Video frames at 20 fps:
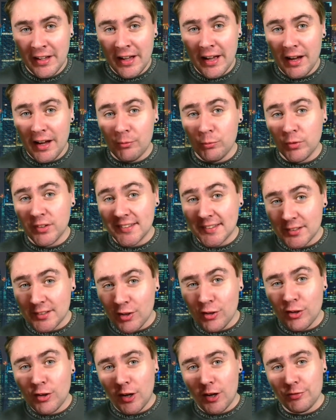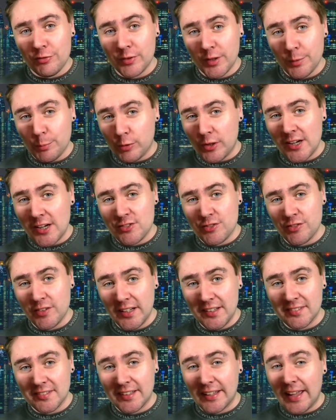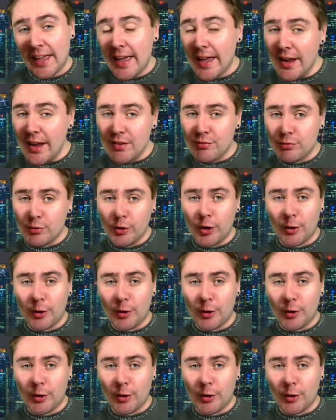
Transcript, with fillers: And we'll start off with a press release to get everyone up